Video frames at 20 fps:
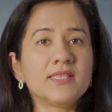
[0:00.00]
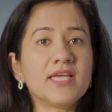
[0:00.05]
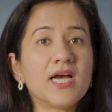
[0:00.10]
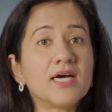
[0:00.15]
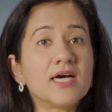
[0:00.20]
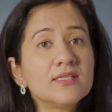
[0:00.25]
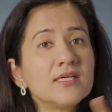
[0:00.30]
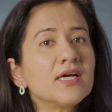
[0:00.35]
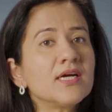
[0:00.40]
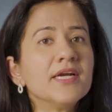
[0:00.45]
The
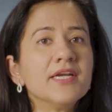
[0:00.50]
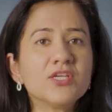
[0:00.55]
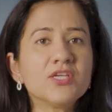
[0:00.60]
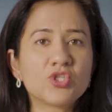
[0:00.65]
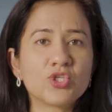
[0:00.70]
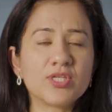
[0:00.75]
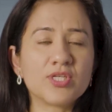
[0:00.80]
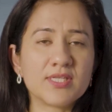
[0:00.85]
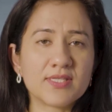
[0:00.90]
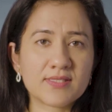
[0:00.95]
other
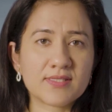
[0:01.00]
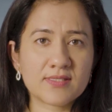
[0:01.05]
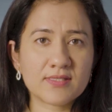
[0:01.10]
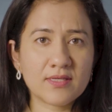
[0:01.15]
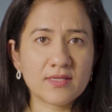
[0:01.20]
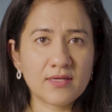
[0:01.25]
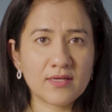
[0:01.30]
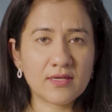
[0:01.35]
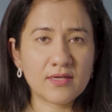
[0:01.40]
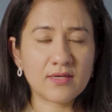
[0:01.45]
condition
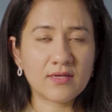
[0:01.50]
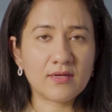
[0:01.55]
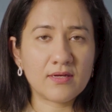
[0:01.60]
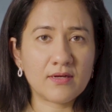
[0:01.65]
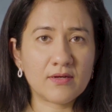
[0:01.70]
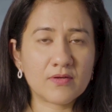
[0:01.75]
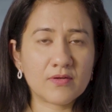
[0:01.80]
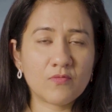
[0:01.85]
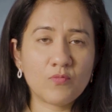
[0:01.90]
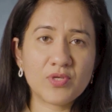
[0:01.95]
is,
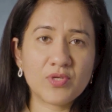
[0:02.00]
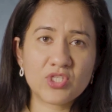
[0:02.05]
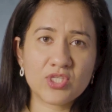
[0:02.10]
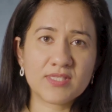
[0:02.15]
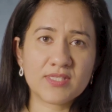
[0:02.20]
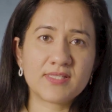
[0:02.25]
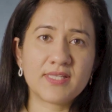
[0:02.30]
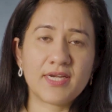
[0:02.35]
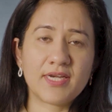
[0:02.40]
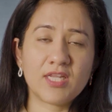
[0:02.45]
uh,
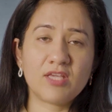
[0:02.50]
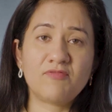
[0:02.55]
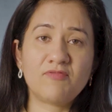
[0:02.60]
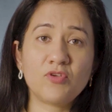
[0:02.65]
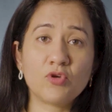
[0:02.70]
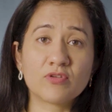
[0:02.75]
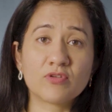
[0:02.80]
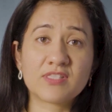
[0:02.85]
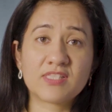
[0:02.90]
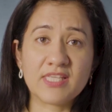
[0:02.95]
which is that
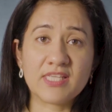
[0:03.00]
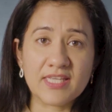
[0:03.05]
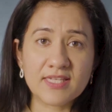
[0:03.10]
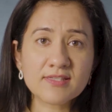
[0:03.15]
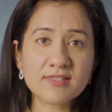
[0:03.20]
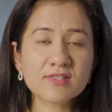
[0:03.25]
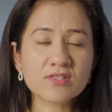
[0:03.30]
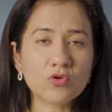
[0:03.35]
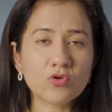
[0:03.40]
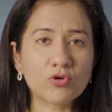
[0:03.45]
if your
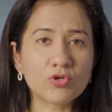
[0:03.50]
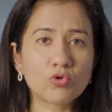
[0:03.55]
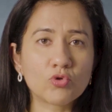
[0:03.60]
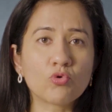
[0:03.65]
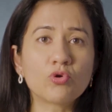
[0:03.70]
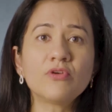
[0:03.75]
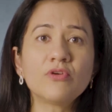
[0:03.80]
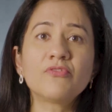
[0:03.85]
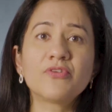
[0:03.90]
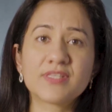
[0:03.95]
sales or
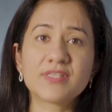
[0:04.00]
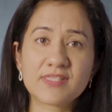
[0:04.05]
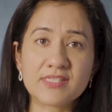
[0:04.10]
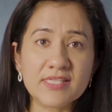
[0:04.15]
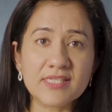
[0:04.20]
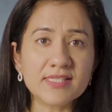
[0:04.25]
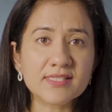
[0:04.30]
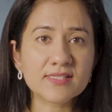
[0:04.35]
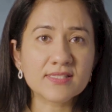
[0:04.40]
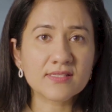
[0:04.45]
total
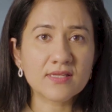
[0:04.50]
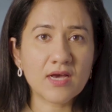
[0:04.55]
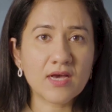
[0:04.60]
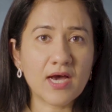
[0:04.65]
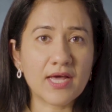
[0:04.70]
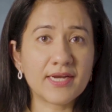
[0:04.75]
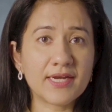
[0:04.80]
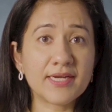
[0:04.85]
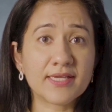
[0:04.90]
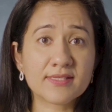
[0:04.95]
receipts
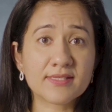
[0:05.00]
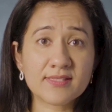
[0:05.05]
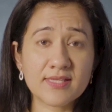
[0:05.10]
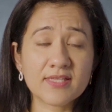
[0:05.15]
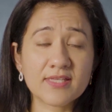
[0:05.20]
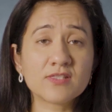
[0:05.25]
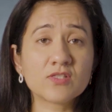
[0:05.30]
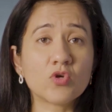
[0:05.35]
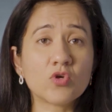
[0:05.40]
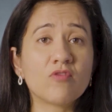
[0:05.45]
are in
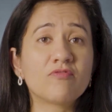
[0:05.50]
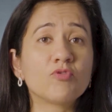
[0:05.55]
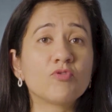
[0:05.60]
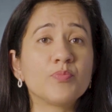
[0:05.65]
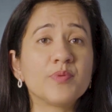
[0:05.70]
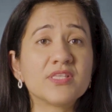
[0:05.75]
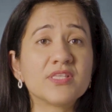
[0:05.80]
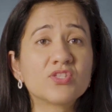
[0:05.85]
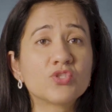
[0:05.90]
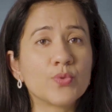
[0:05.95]
excess of
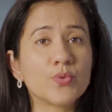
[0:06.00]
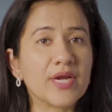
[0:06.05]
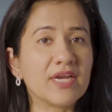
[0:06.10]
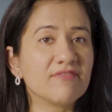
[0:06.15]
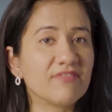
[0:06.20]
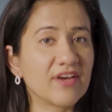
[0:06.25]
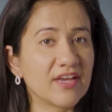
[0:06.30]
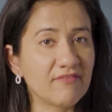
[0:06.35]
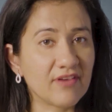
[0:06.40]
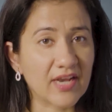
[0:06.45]
rupees
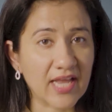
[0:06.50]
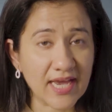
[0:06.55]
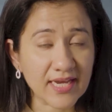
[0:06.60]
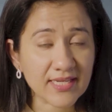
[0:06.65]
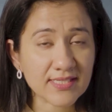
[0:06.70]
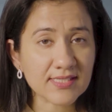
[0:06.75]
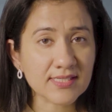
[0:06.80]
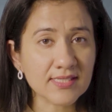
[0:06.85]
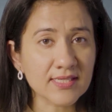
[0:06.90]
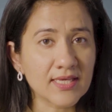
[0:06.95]
25
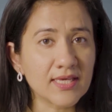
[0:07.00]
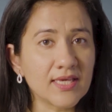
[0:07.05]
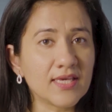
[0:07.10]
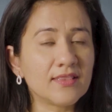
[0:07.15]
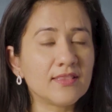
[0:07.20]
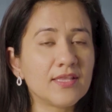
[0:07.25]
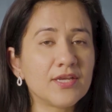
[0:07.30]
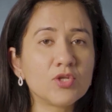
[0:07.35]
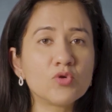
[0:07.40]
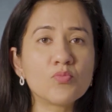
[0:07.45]
lakhs,
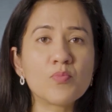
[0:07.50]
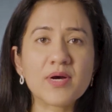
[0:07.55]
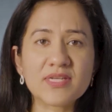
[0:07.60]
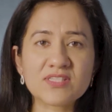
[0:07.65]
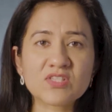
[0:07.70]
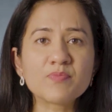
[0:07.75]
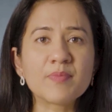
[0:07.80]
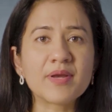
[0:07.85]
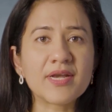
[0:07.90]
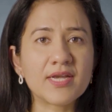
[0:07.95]
then you
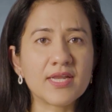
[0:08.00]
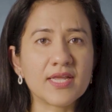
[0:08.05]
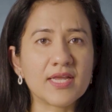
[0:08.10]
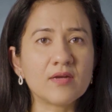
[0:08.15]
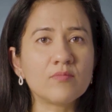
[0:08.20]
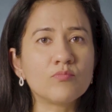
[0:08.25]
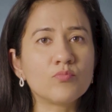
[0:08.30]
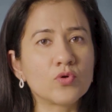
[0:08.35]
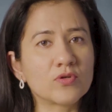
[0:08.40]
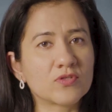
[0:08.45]
must
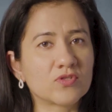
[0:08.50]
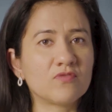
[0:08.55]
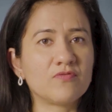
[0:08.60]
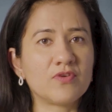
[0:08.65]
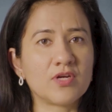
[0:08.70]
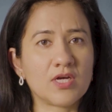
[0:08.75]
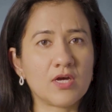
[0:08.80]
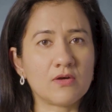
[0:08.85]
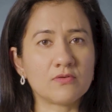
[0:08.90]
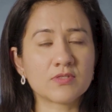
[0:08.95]
maintain books
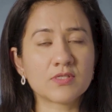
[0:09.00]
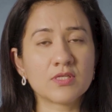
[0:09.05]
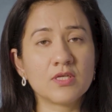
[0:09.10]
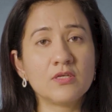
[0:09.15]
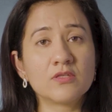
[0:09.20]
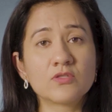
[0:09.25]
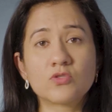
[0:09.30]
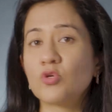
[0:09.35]
of accounts.